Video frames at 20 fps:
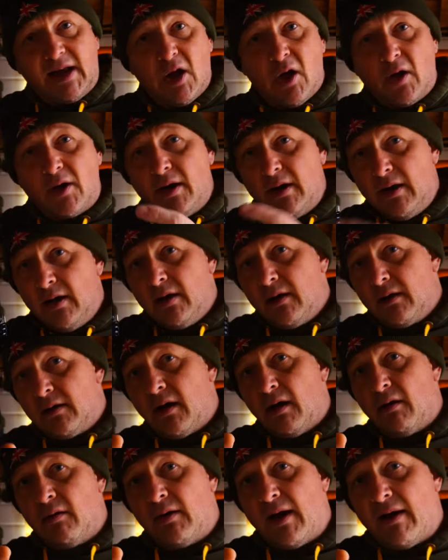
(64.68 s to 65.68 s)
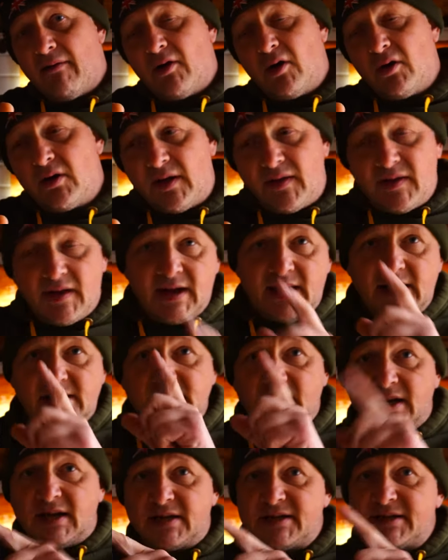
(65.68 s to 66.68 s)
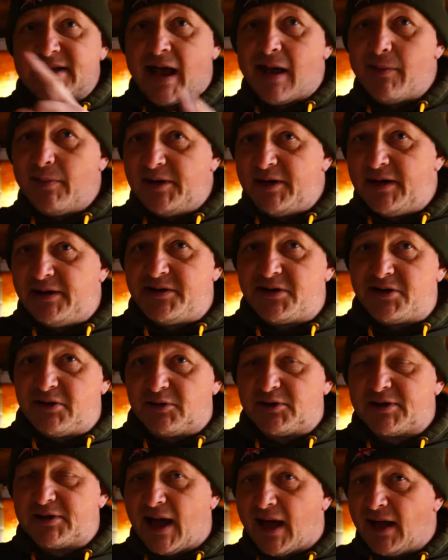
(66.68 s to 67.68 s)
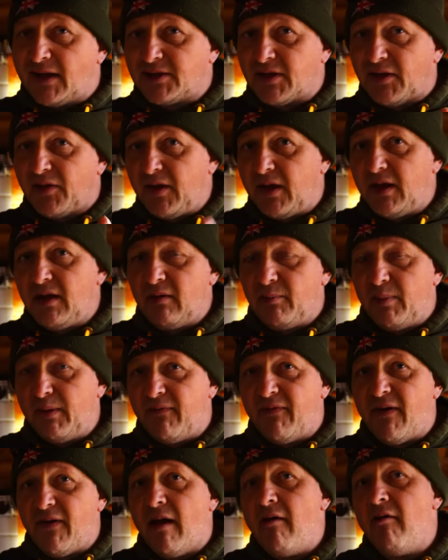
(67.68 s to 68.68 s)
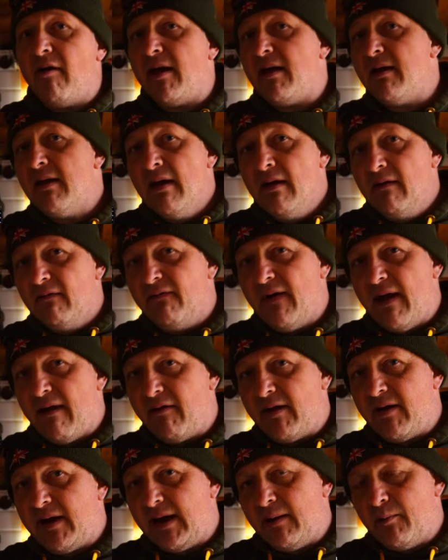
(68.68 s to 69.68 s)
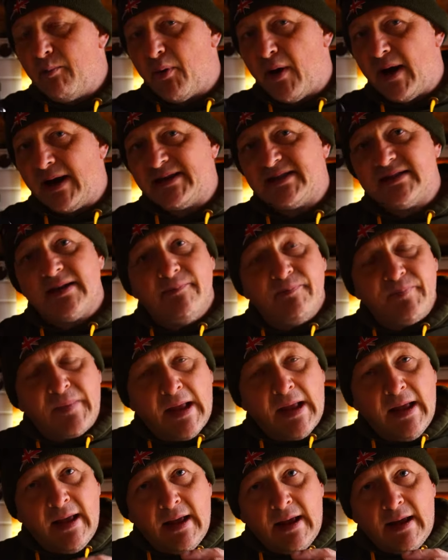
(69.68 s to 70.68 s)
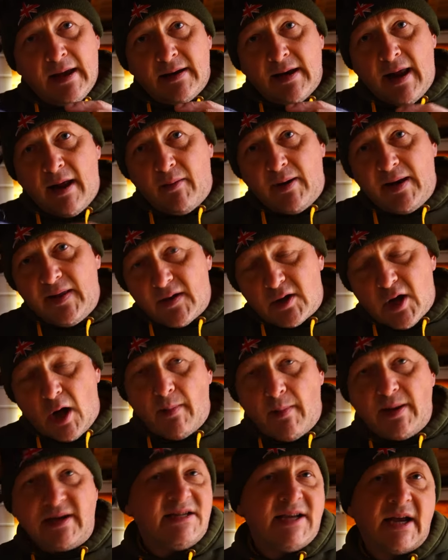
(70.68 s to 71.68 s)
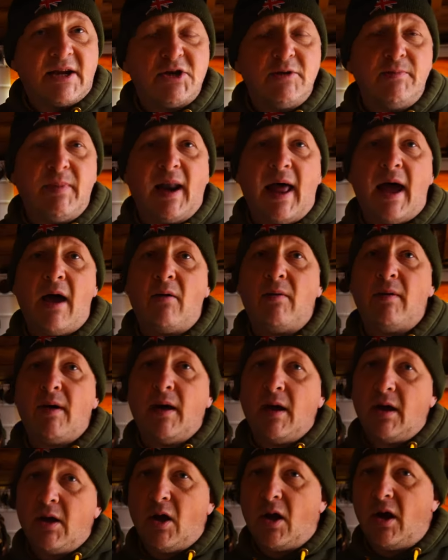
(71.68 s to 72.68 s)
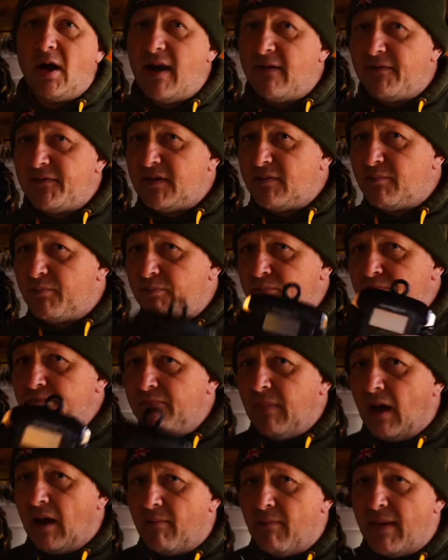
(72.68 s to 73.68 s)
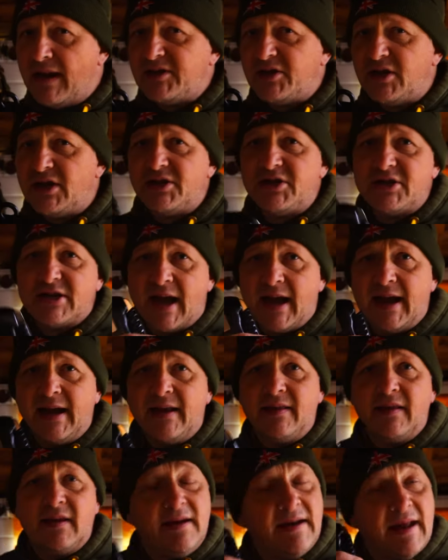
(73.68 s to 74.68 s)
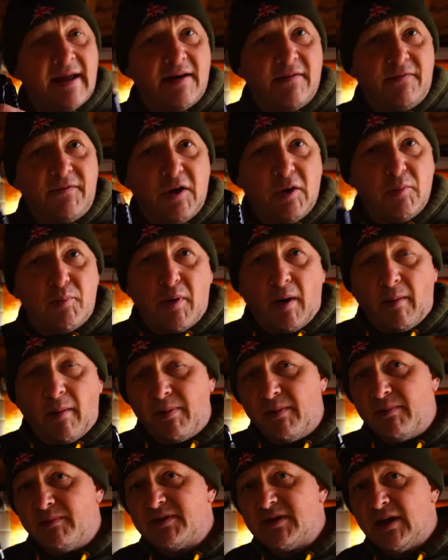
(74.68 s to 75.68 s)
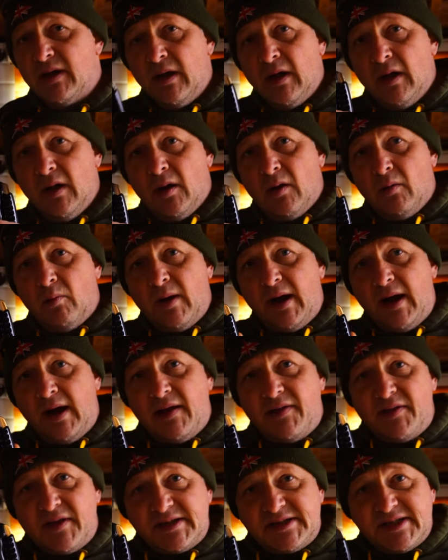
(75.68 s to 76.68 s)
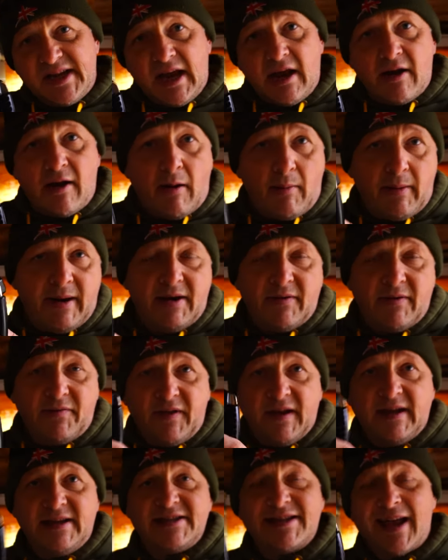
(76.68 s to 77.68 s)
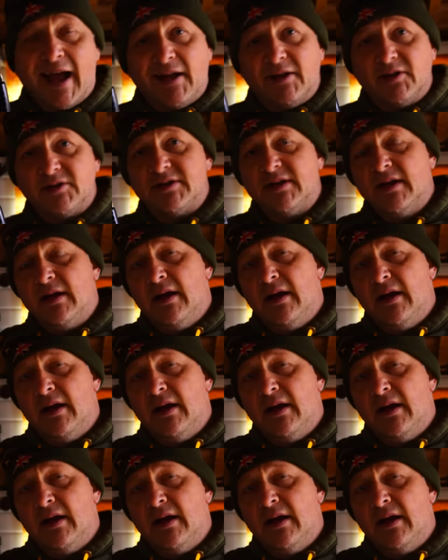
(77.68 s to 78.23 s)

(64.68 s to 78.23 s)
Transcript: on. Go and have a look at these uh, Saber digital scales. I think you'll be very very impressed. Now, in the comment section below, a guy left a, a message saying he'd had a few problems with the zeroing of these scales,